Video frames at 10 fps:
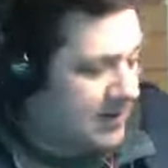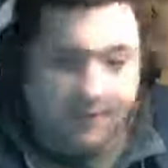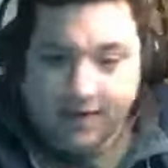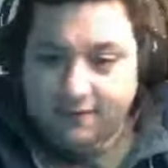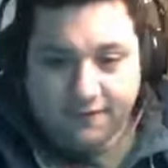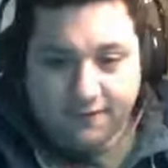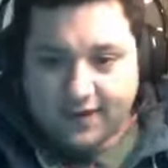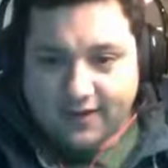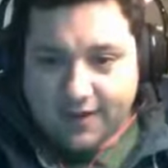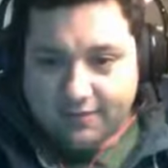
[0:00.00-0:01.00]
I'm, I'm
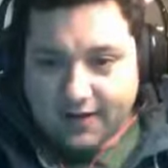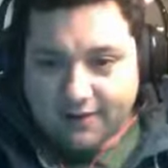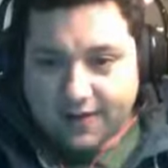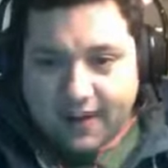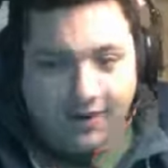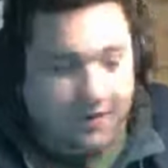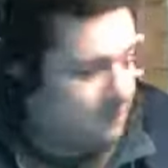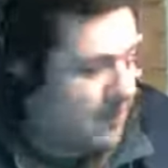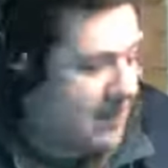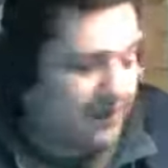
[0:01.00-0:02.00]
frankly, I'm, I'm tired of
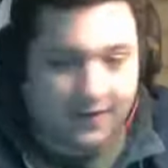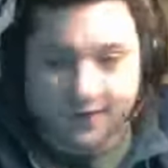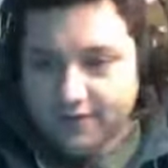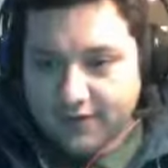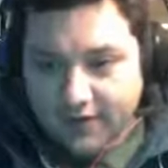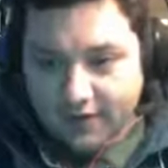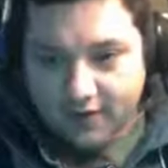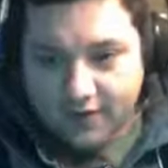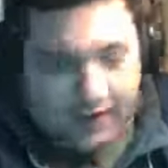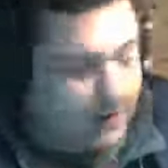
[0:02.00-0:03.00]
making this
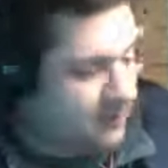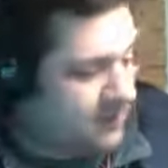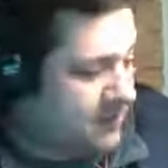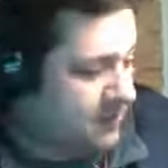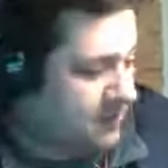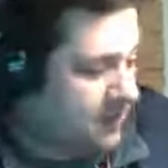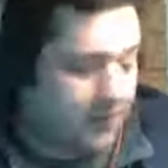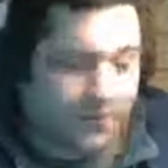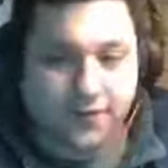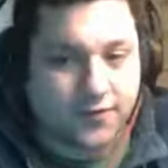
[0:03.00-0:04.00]
video, and if it doesn't go
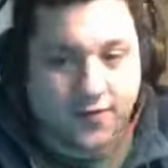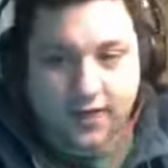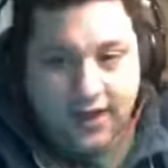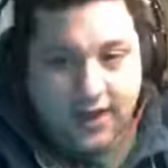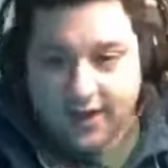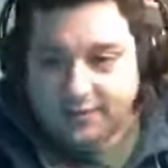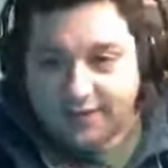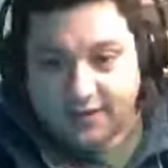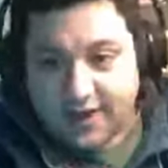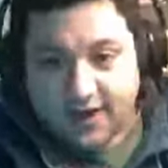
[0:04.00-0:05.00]
through, I'm
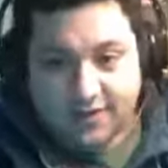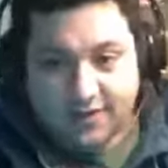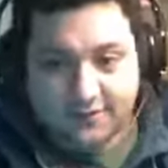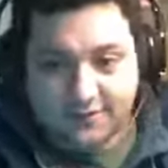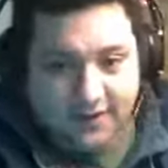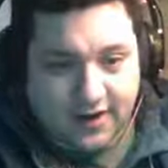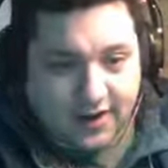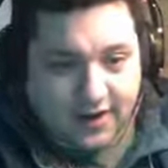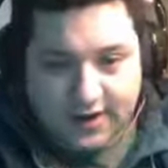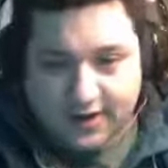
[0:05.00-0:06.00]
just not going to try
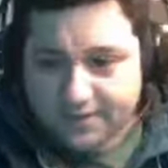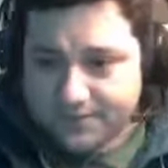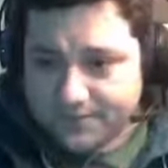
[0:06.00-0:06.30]
again.